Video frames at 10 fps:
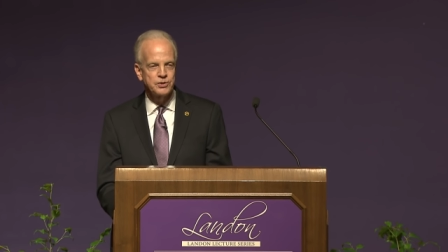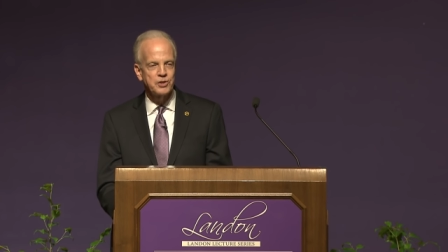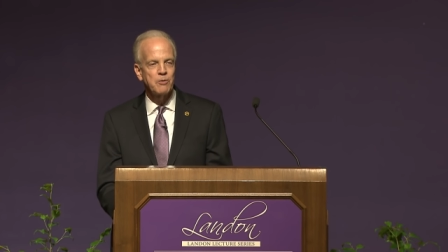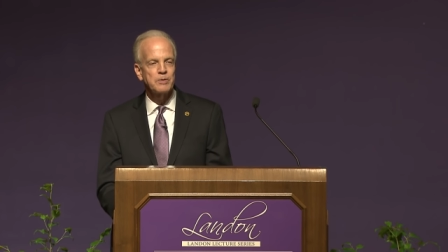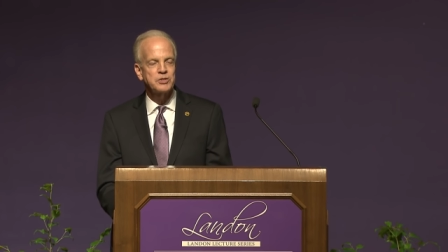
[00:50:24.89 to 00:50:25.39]

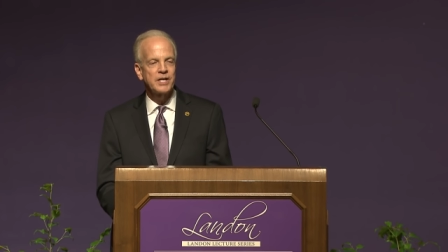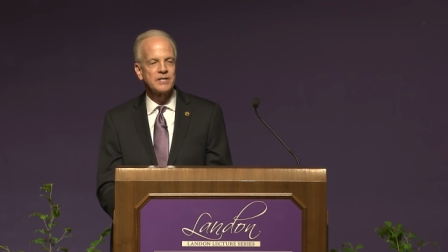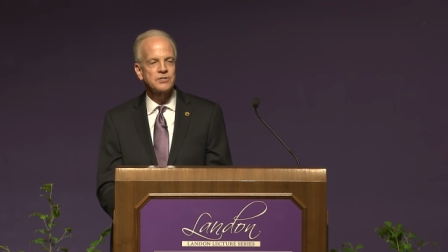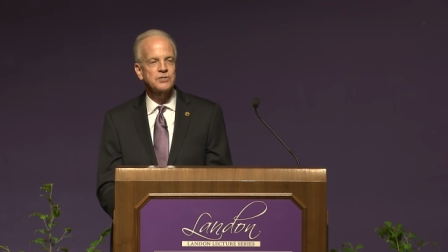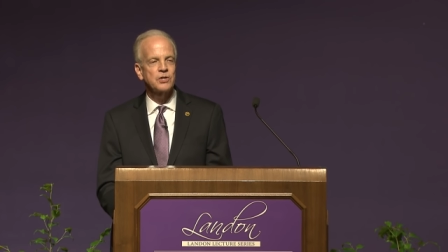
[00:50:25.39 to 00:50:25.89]
General
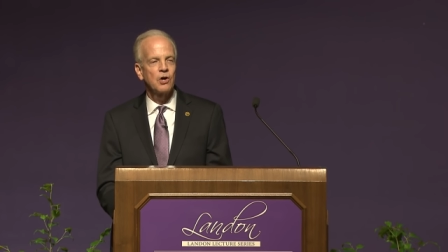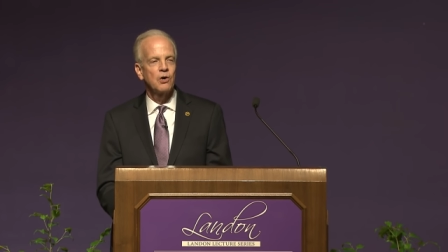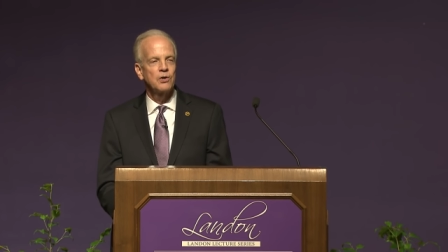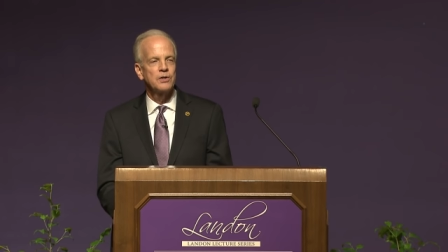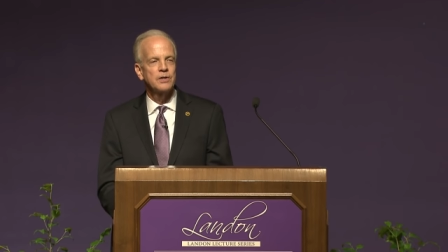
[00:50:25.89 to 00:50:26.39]
Petraeus
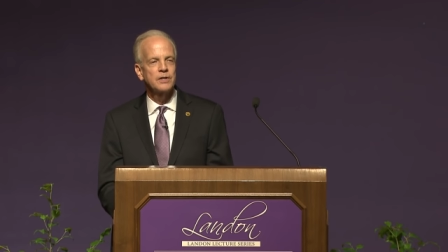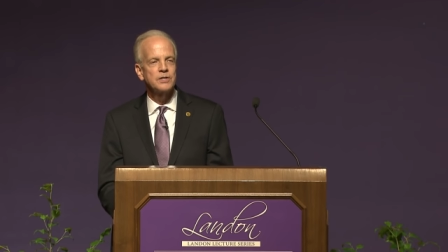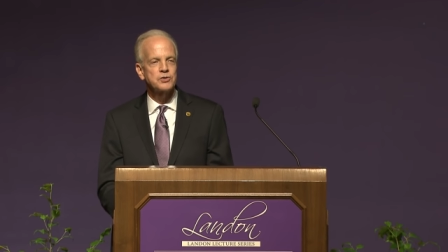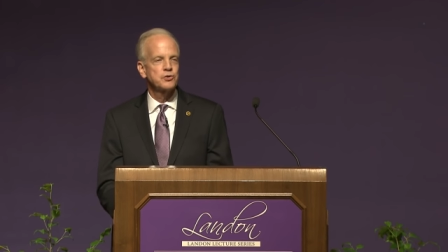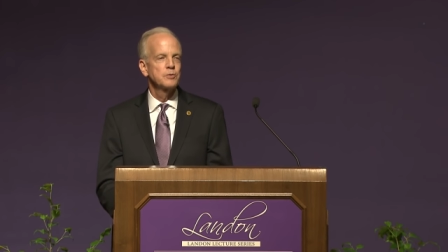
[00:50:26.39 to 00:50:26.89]
called
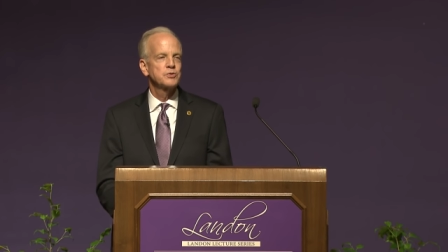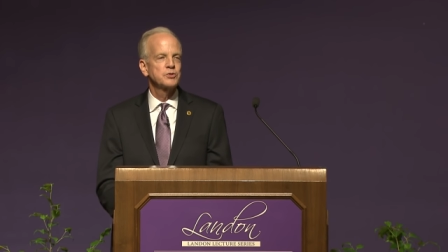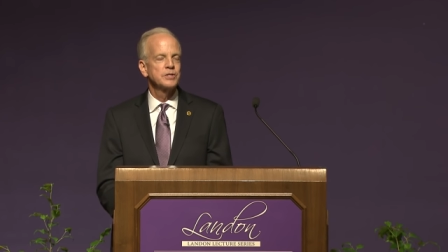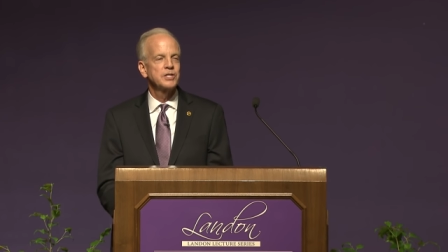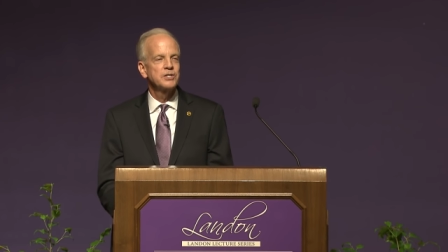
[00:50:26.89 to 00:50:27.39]
his troops
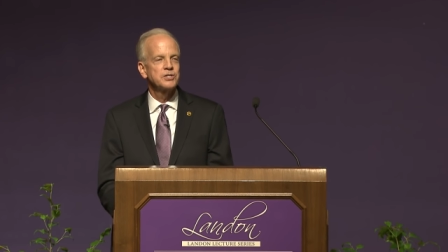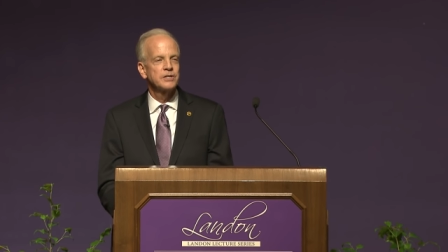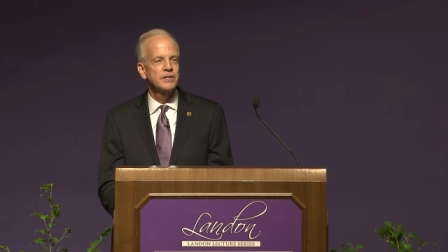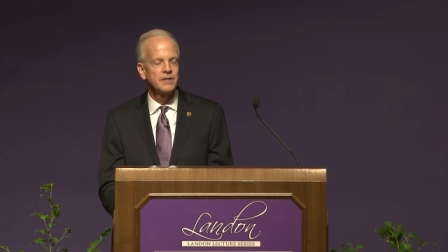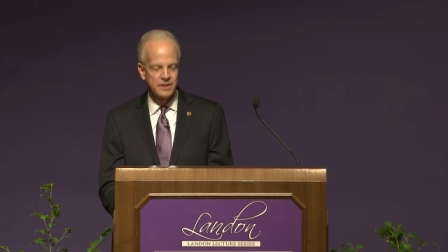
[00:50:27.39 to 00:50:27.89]
to
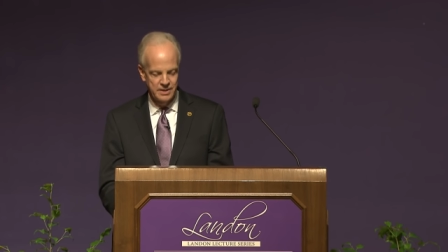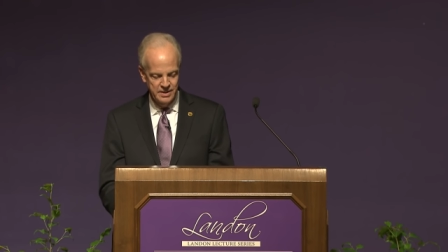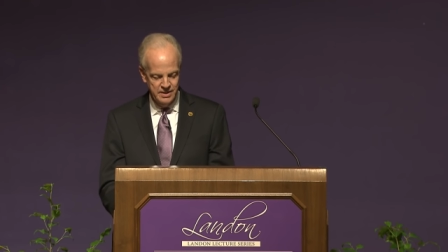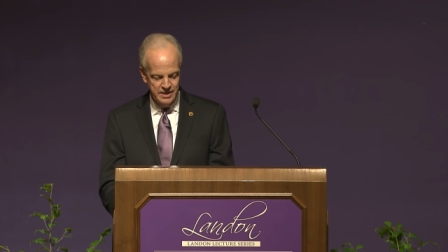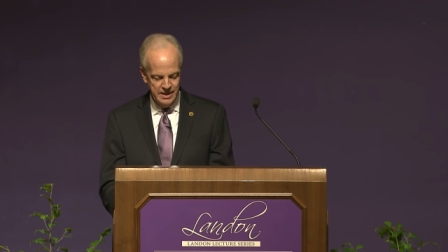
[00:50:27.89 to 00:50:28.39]
attention
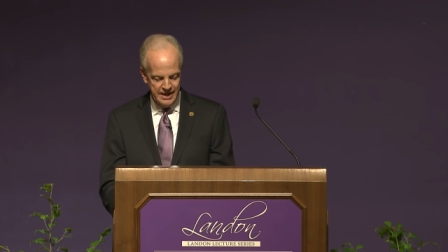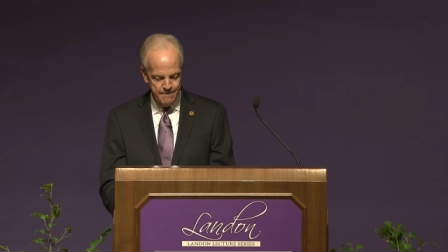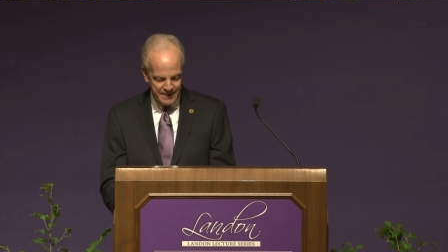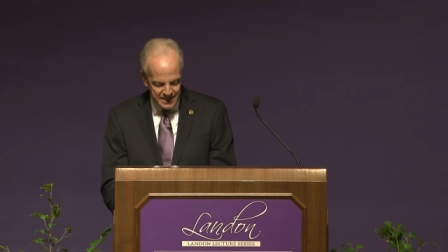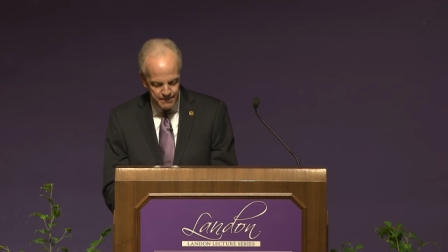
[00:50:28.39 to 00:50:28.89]
and I
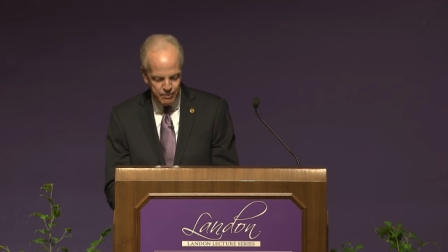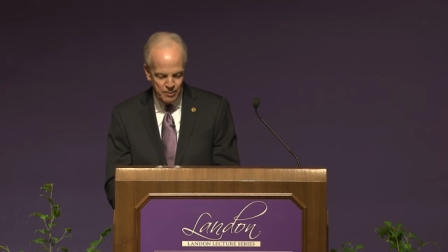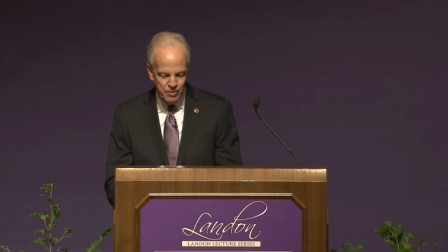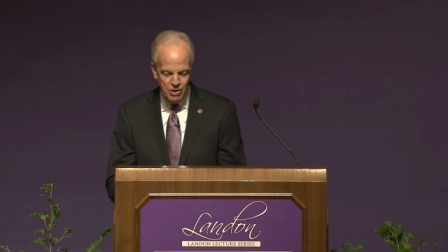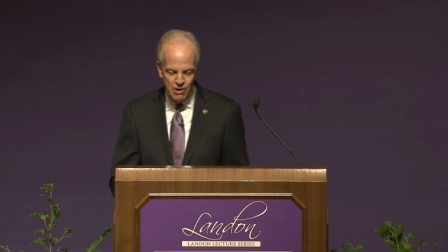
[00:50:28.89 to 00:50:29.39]
pinned a
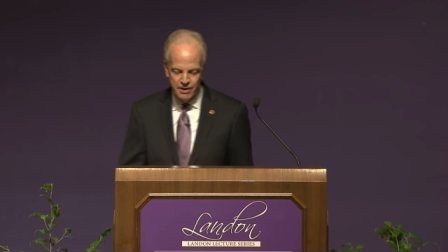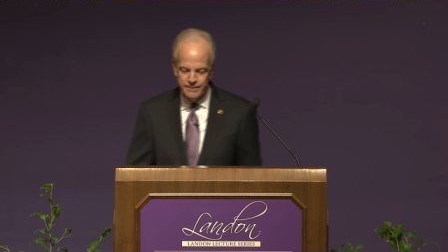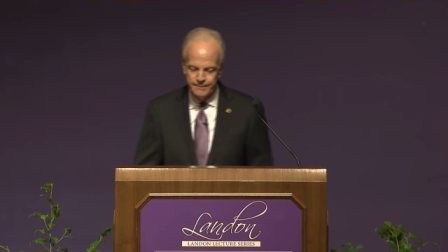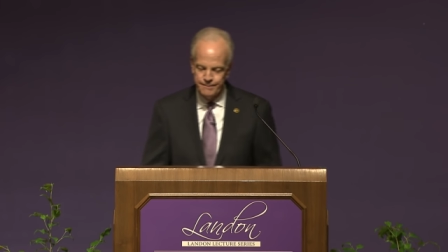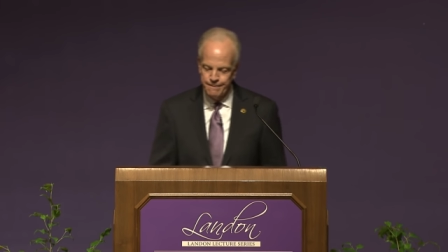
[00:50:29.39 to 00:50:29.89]
Purple
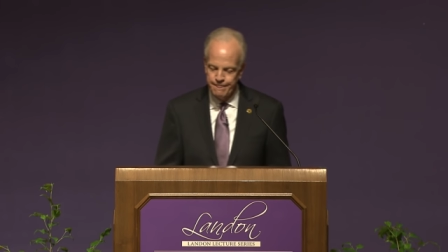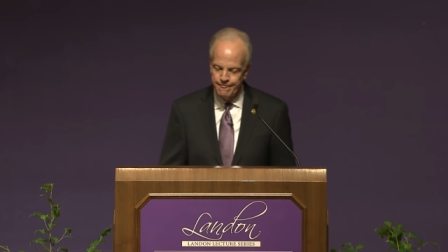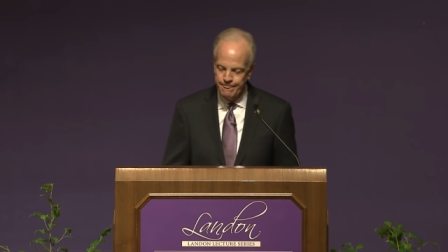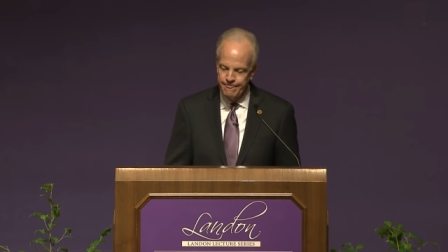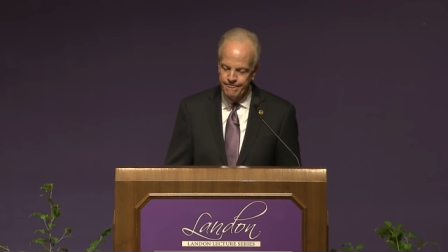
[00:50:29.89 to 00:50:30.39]
Heart
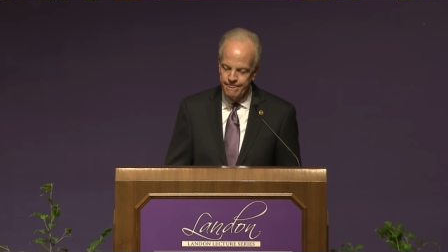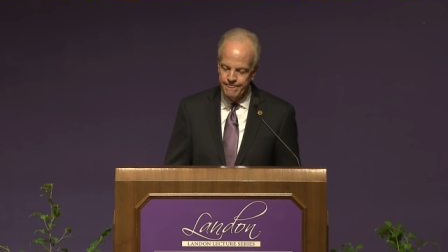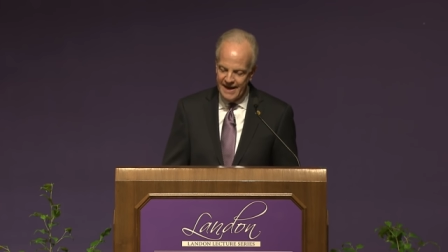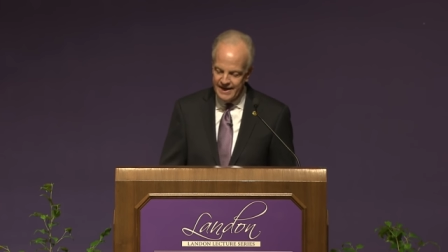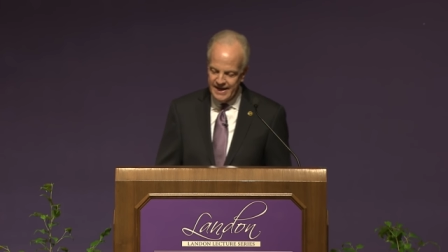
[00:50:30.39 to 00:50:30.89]

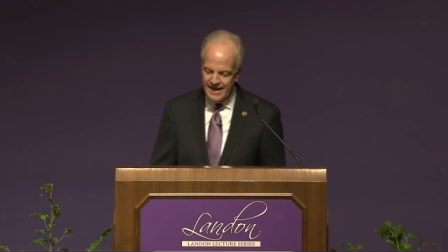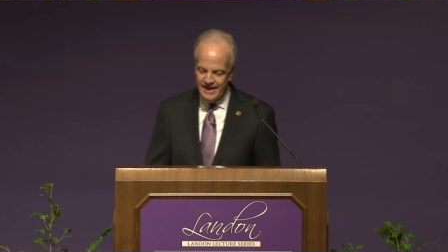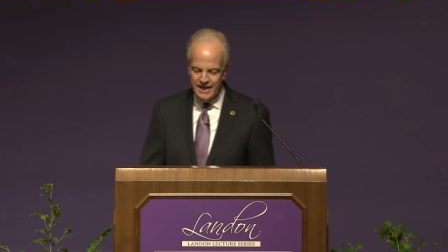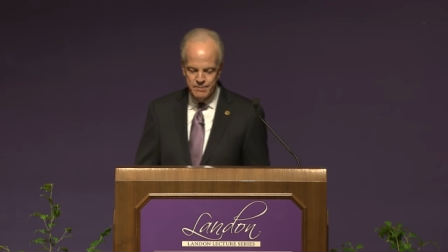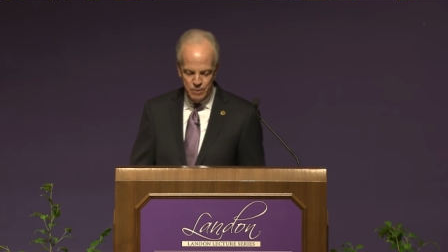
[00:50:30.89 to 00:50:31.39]
that day
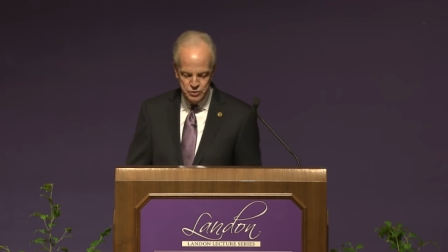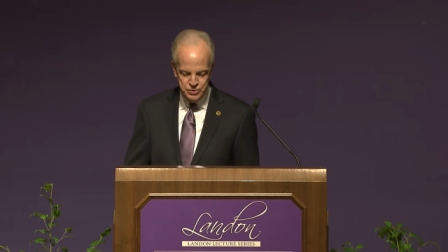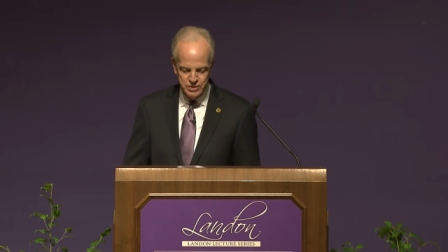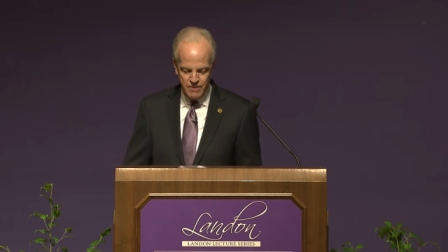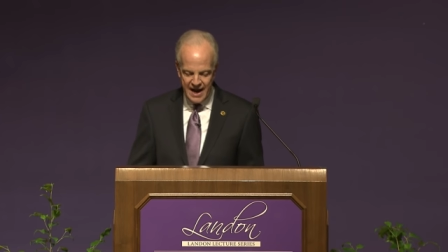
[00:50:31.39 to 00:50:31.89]
in
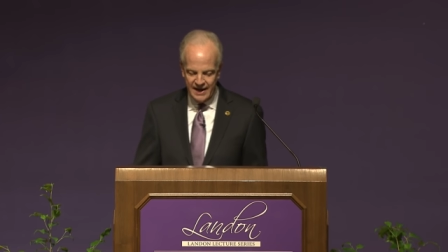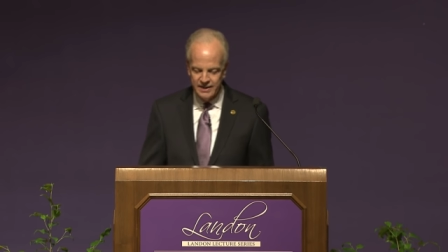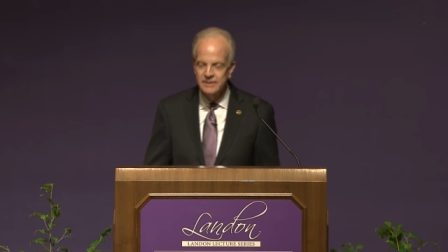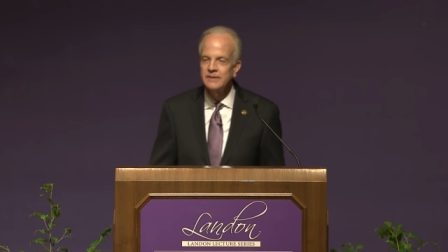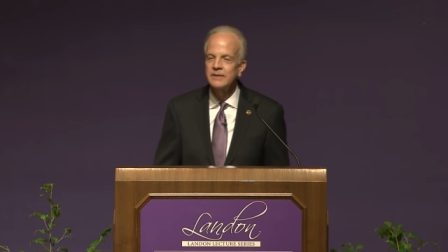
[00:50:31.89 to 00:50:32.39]
Mosul, Iraq,
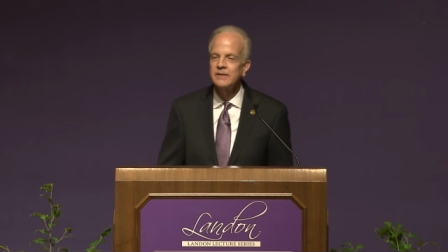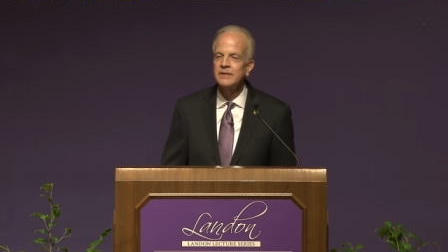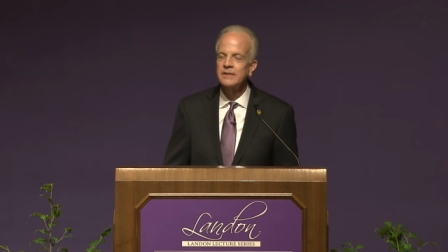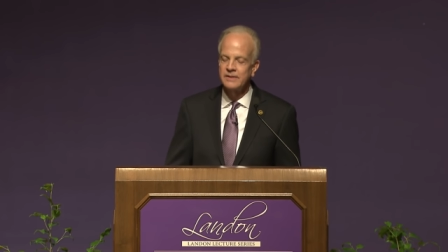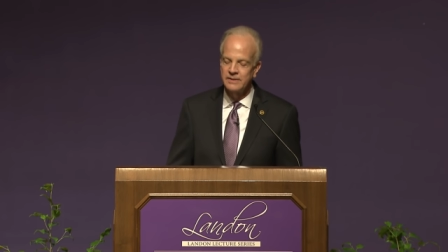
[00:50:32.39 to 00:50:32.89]

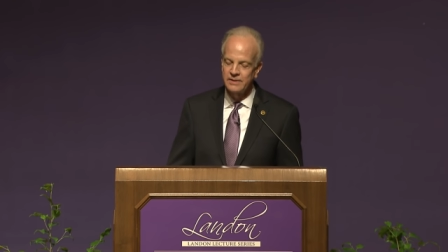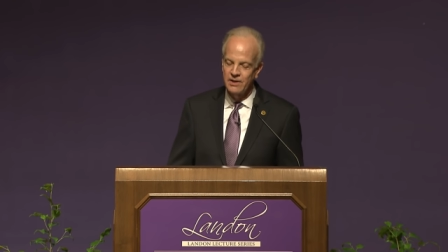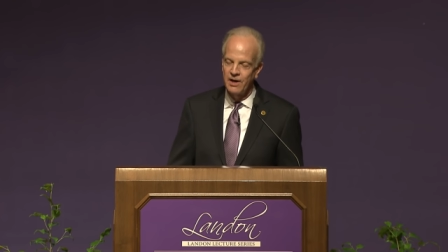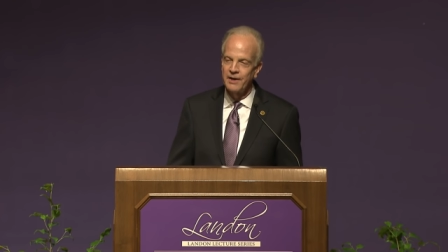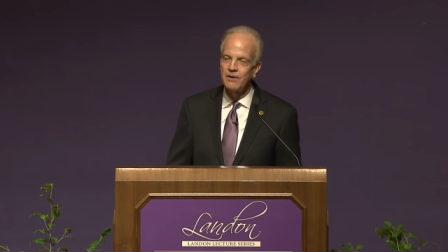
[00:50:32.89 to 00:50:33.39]

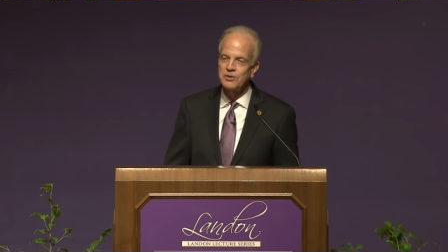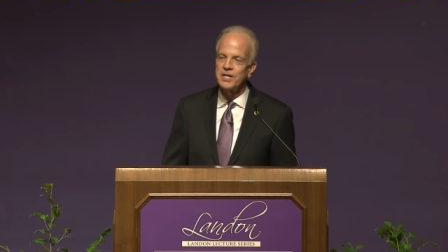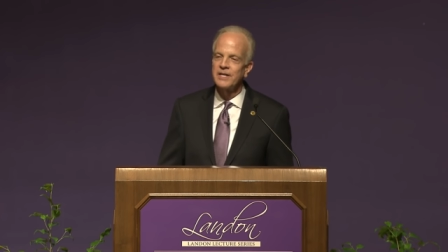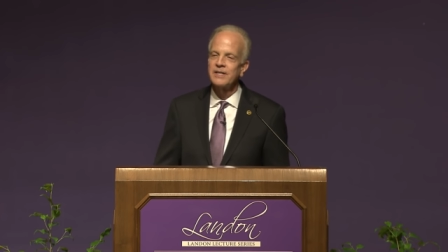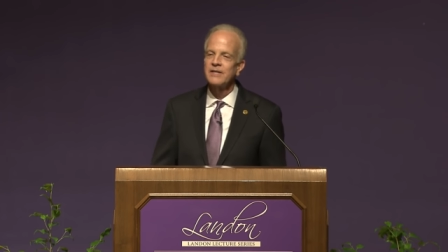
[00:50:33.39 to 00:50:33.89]
on
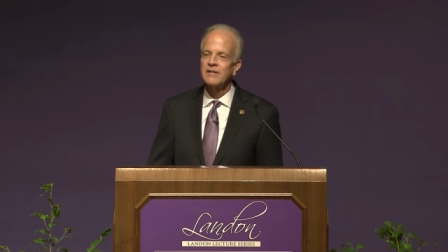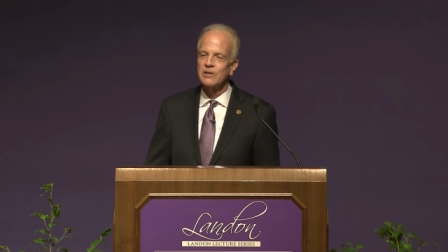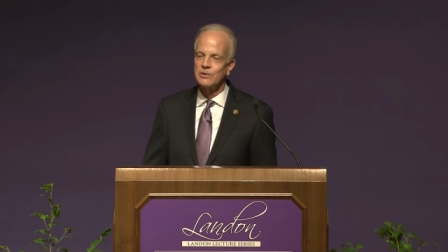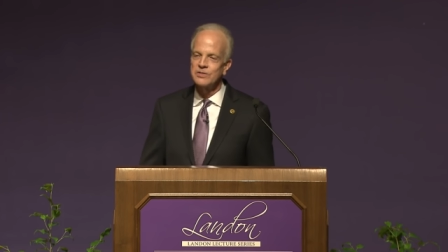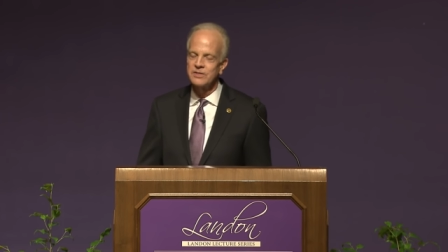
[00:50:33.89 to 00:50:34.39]
Lieutenant
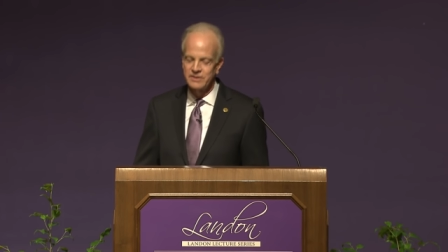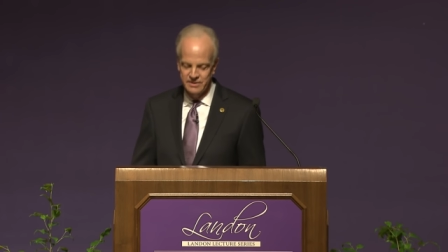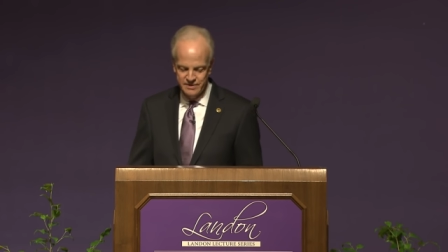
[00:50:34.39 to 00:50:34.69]
Lewison.